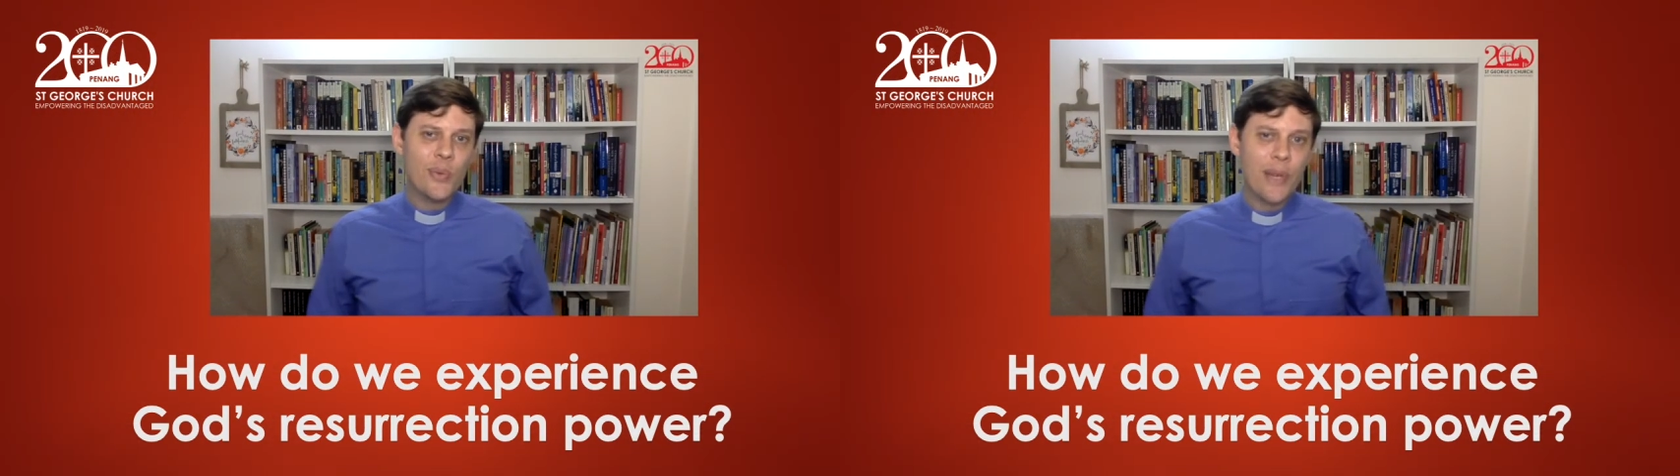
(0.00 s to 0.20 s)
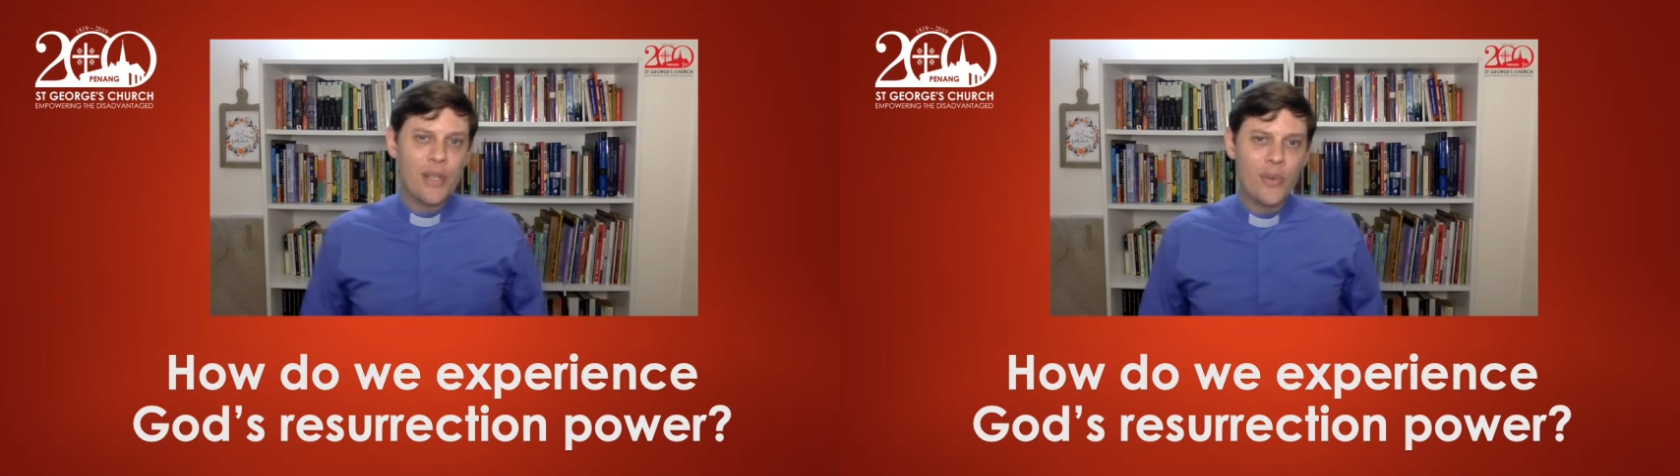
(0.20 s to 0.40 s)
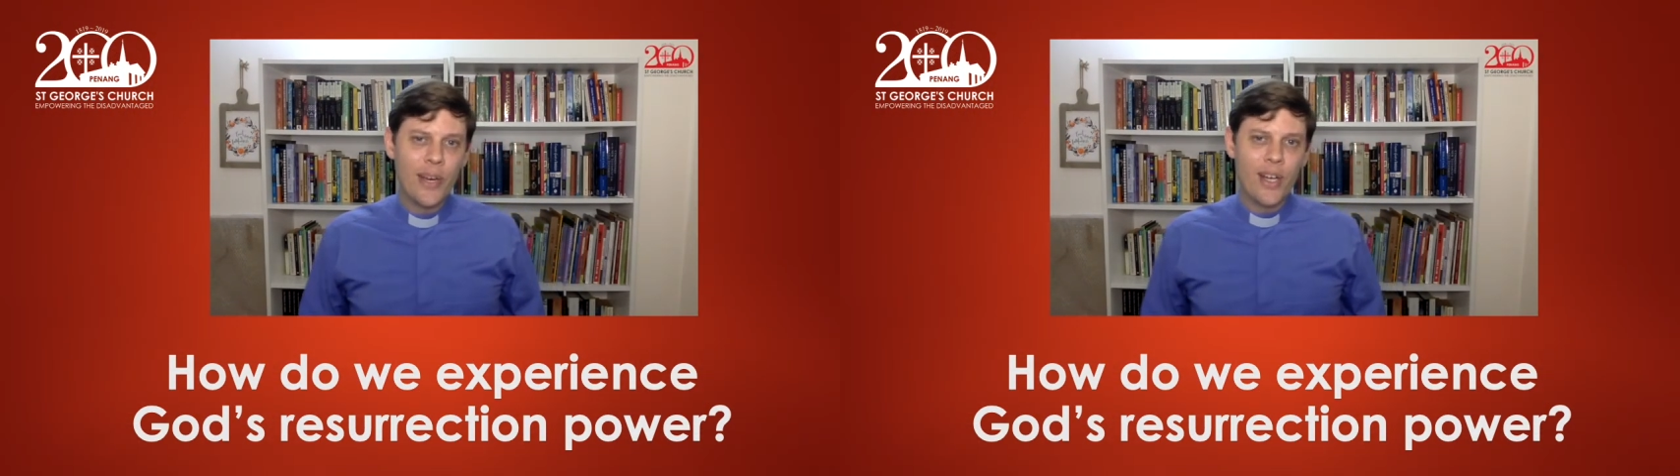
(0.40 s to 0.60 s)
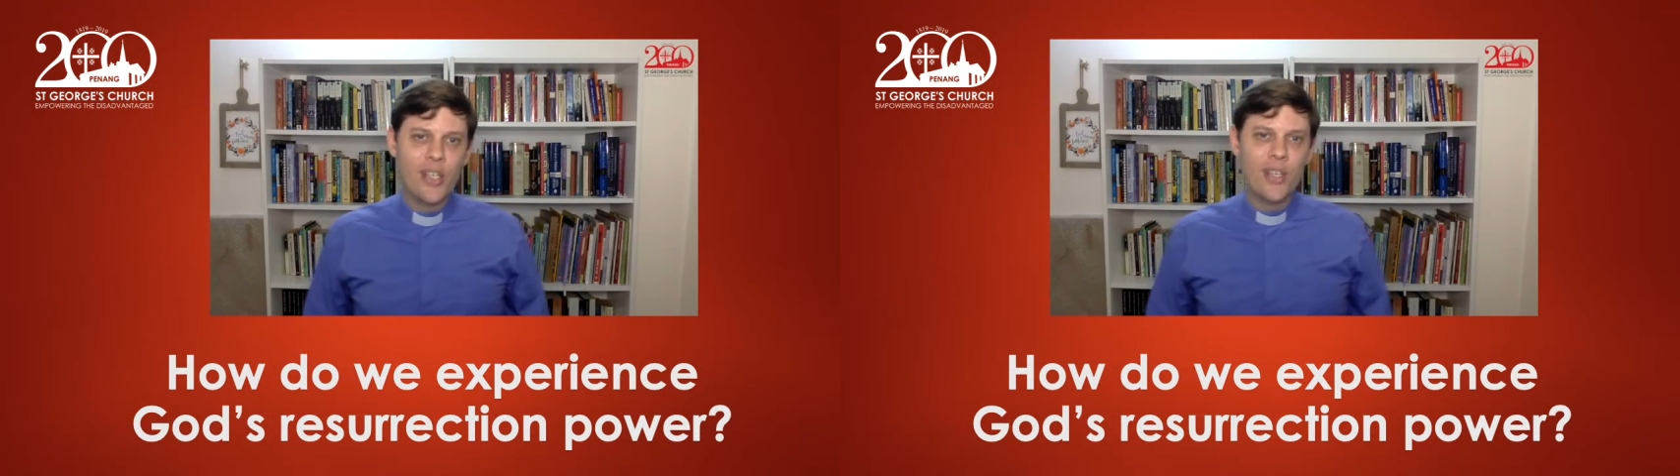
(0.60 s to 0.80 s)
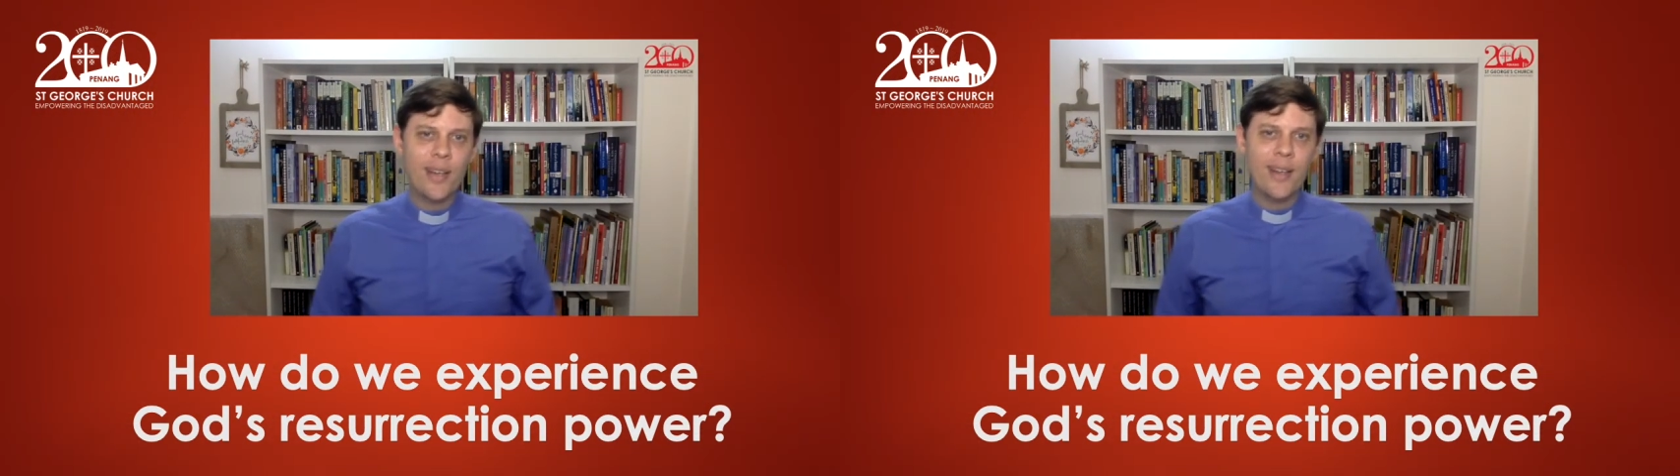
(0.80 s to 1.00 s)

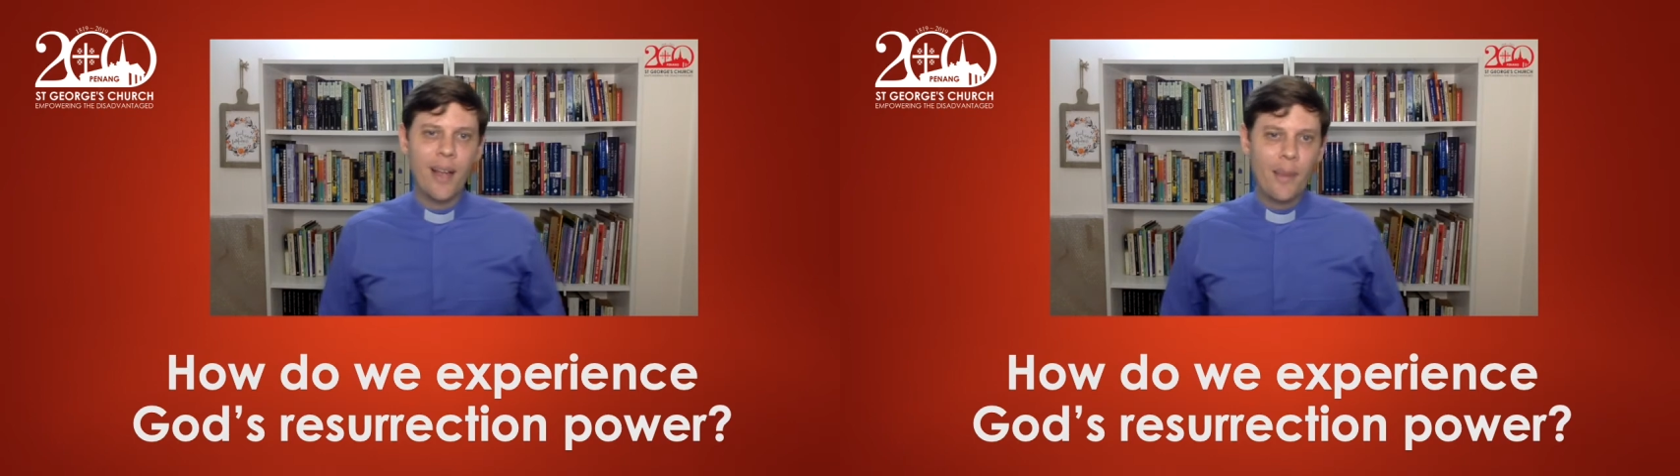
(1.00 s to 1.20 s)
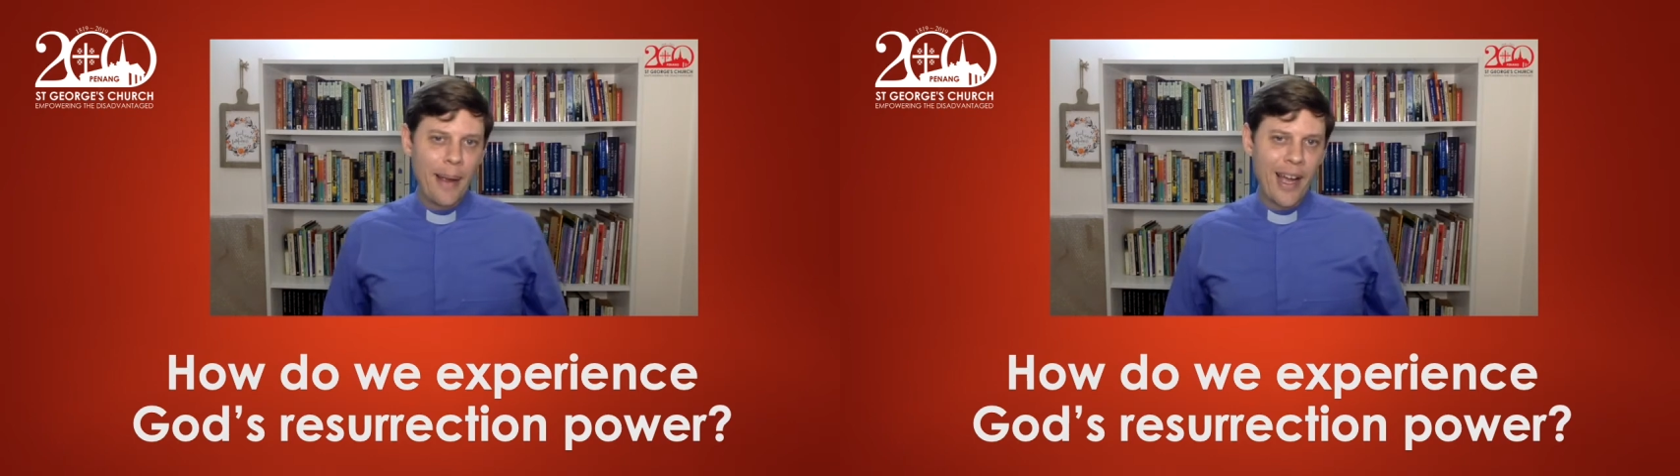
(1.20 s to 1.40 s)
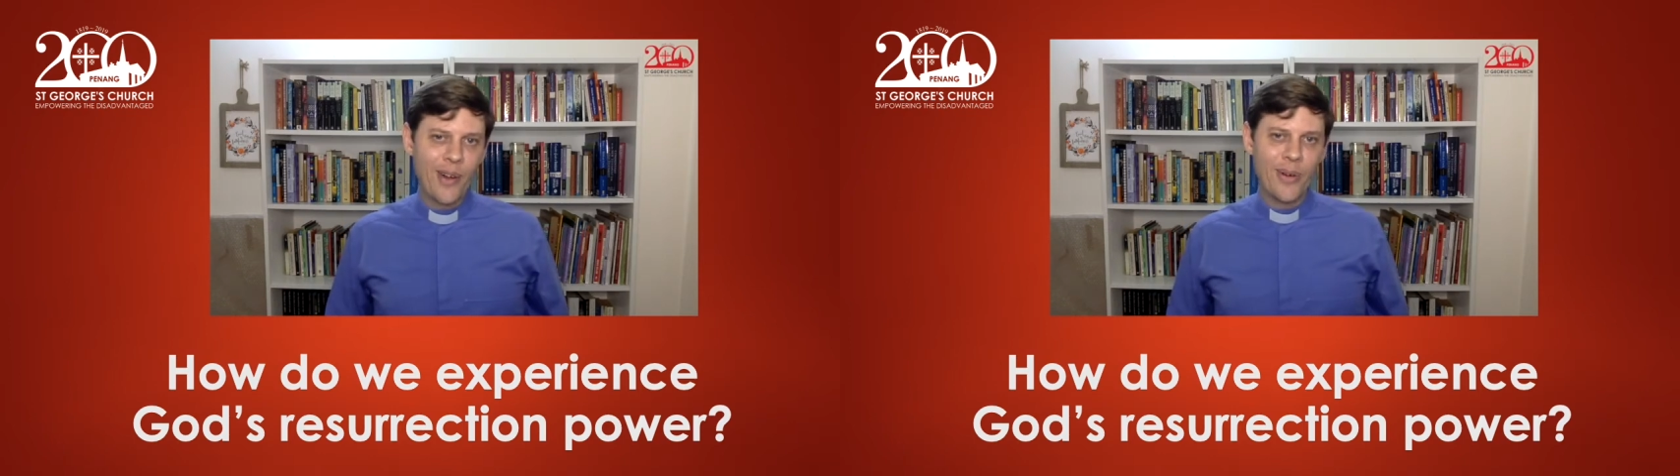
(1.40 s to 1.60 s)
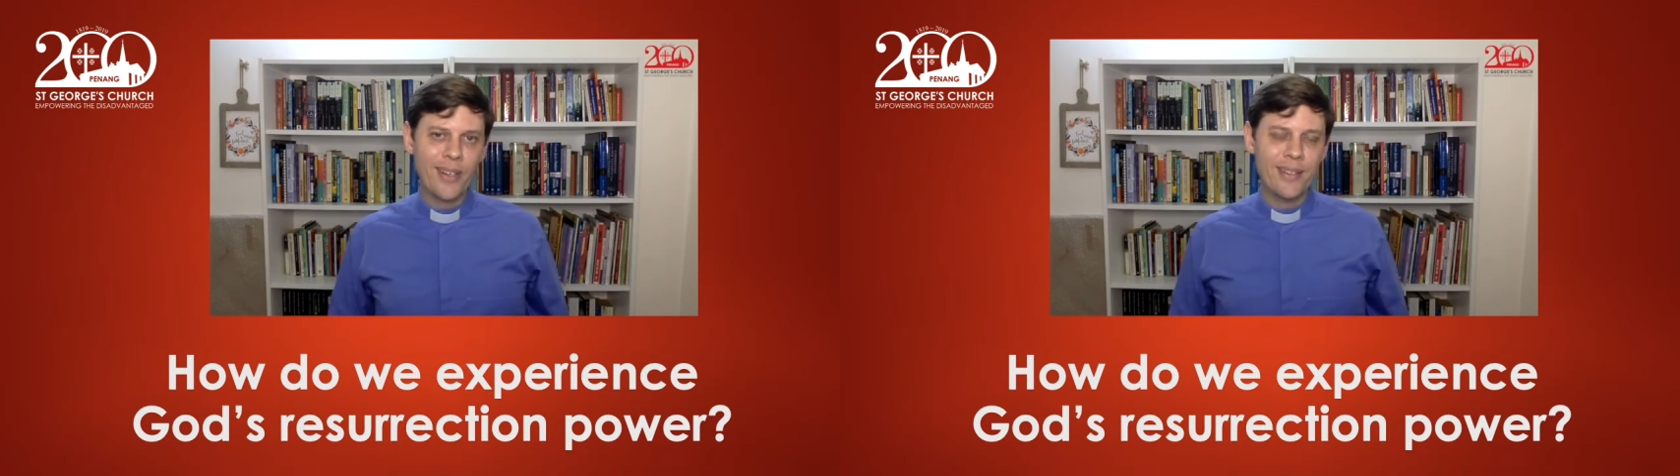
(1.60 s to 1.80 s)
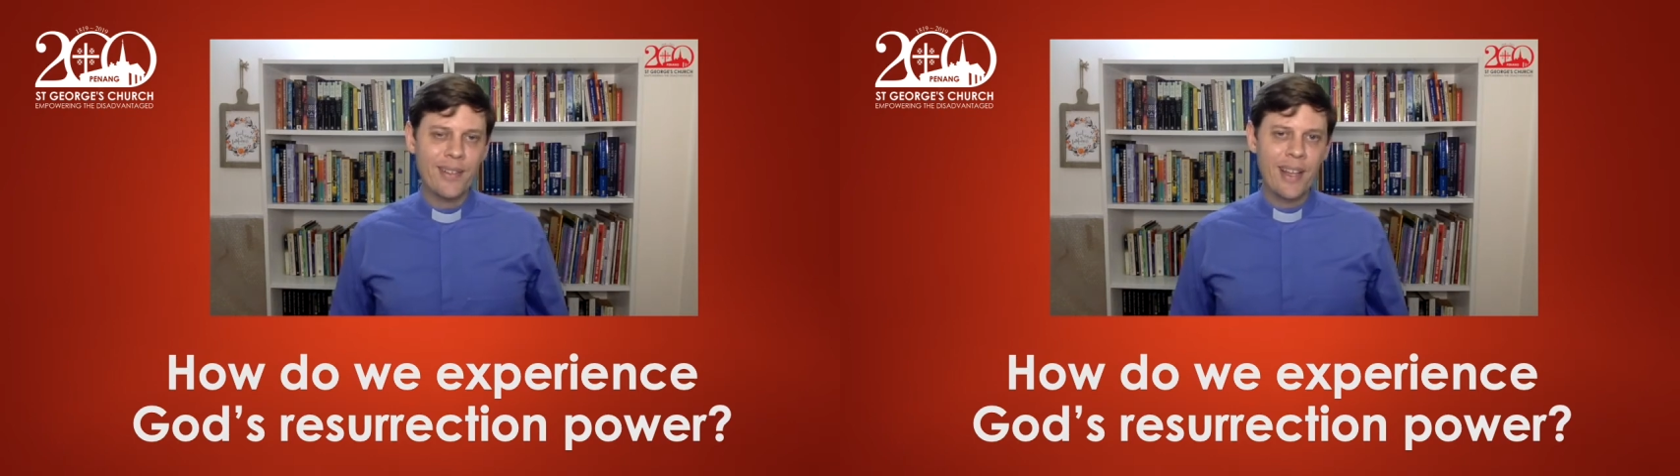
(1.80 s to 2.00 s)
resurrection power?